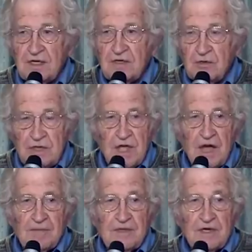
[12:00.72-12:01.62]
to
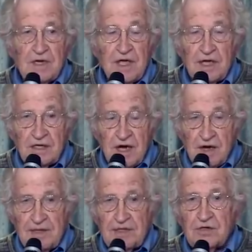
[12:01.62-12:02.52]
adopt an
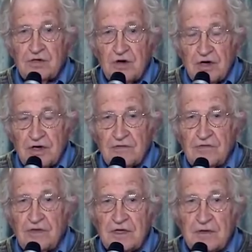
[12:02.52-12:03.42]
economic charter
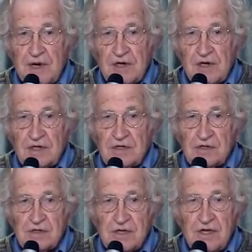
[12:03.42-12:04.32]
for the
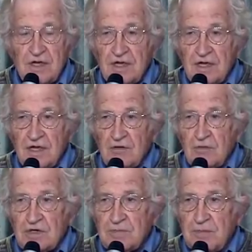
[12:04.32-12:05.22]
Americas,
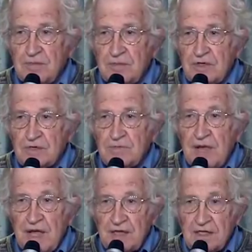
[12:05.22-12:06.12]
which
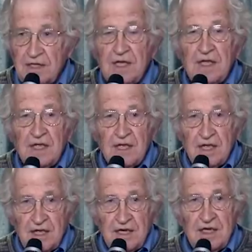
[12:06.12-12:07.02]
banned
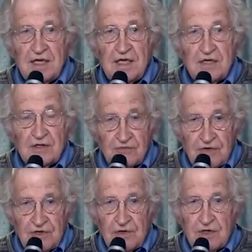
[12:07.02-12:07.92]
any
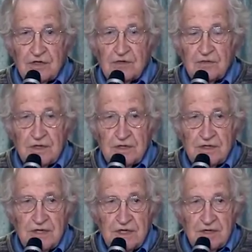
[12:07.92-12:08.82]
interference
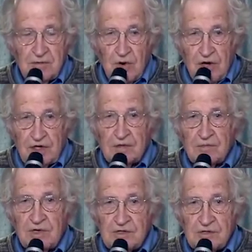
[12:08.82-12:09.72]
with
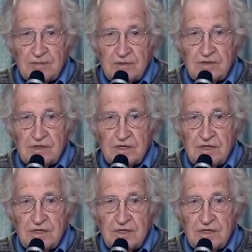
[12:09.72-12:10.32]
market principles.